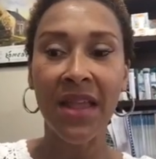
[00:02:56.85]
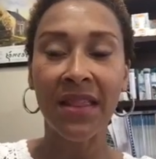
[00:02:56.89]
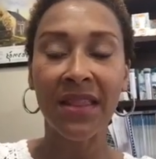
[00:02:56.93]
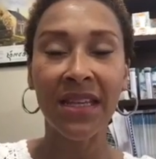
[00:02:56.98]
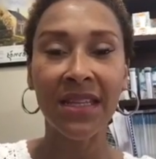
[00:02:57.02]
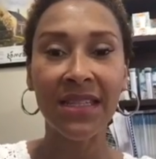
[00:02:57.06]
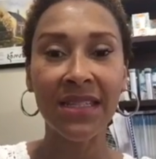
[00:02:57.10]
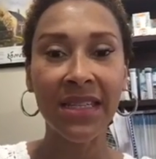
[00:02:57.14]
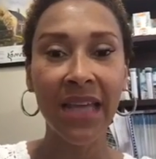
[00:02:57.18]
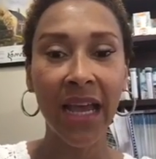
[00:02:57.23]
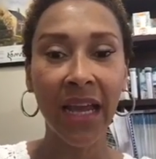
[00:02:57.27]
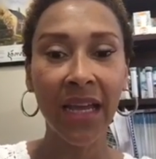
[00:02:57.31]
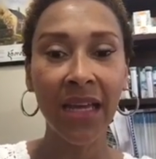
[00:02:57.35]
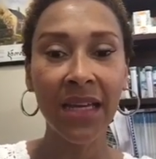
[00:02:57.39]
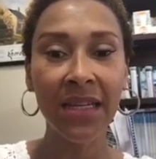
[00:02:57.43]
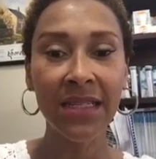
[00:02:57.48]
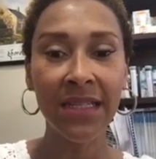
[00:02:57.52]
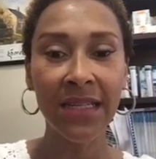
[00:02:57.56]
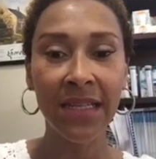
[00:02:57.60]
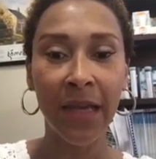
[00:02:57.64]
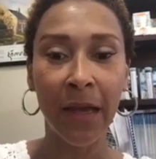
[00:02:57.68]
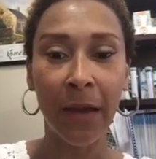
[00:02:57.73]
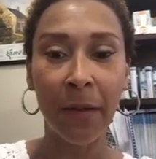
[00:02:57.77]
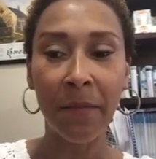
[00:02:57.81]
The
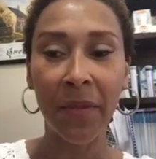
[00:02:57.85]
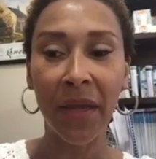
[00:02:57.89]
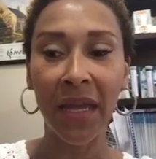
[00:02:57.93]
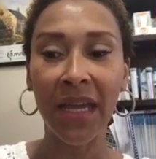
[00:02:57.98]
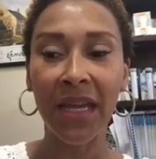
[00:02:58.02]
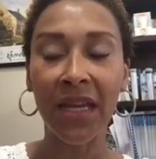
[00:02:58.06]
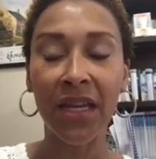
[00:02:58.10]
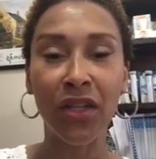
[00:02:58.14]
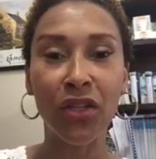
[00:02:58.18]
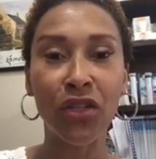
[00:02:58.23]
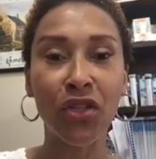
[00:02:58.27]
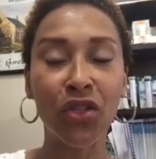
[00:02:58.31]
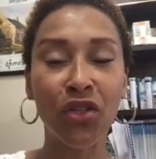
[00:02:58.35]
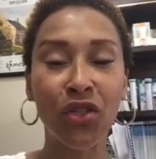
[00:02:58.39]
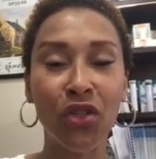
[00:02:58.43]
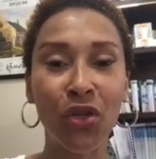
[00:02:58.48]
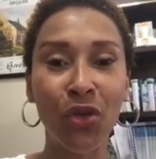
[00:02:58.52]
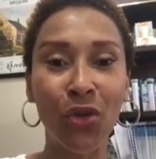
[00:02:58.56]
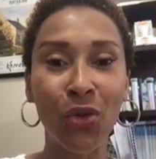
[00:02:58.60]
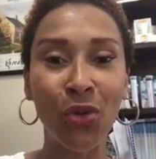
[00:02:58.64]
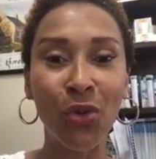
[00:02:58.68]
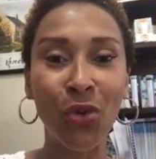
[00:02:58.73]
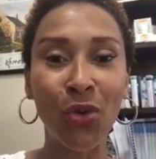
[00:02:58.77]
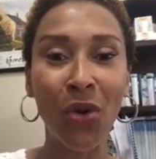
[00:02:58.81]
second tip is
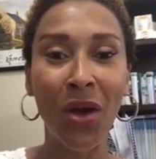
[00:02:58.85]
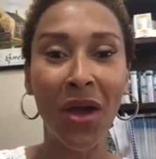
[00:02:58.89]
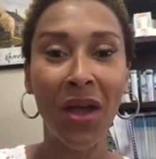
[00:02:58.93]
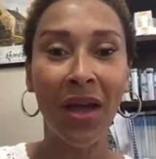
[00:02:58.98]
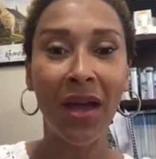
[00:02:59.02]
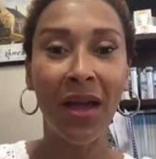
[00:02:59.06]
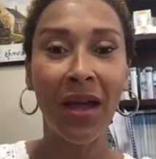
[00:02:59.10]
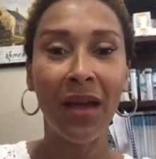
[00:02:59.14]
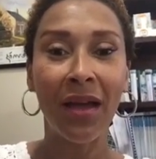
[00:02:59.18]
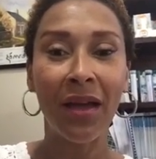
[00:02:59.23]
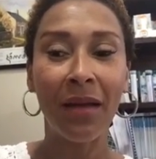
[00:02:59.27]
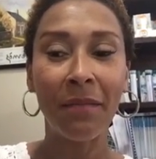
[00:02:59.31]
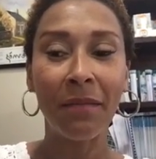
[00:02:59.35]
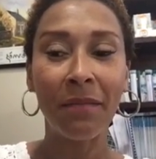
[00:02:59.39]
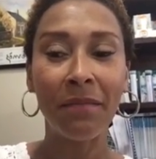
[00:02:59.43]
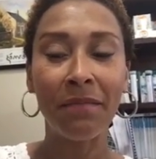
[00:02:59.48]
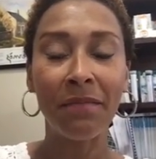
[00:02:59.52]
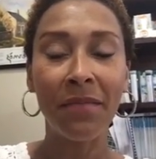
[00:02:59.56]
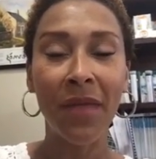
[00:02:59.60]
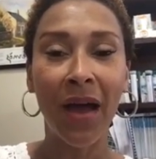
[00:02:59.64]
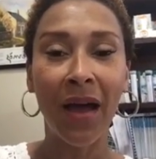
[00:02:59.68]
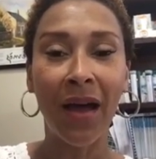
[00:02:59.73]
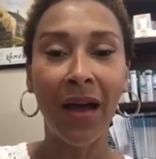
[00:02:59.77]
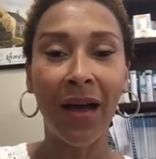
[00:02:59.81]

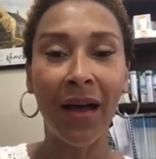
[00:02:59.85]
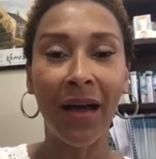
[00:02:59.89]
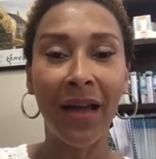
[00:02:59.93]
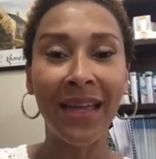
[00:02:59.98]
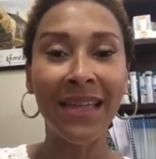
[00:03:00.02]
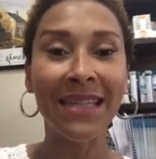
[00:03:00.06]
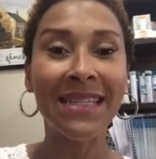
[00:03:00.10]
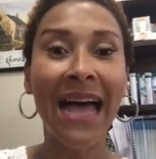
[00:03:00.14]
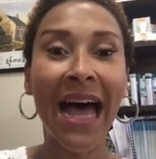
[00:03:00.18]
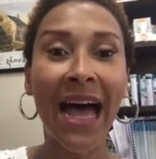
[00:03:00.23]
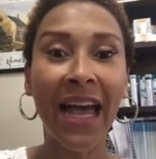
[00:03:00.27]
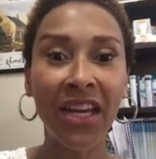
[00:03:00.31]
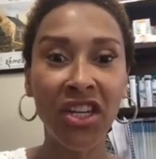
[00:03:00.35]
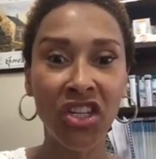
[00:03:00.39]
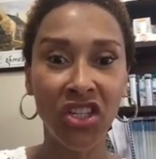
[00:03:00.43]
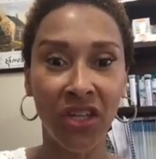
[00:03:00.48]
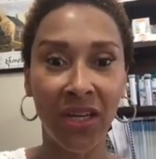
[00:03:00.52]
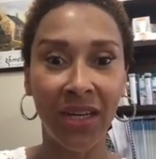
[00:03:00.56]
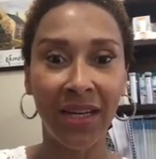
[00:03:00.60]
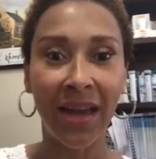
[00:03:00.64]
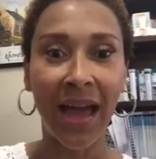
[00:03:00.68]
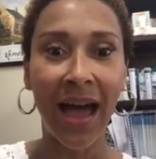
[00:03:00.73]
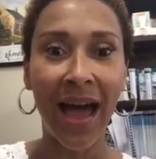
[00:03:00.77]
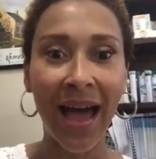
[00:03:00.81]

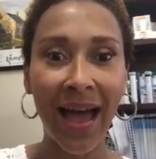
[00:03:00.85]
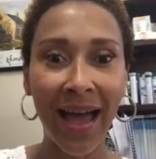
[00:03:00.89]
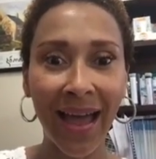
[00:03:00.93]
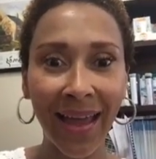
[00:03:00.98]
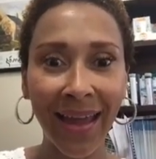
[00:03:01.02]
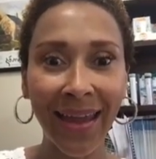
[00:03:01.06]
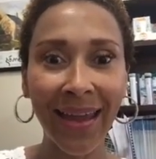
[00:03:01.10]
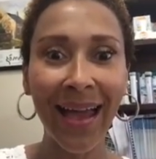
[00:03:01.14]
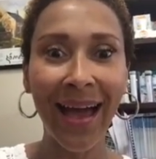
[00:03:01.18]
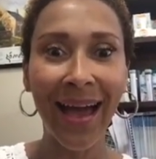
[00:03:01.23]
hygiene, eye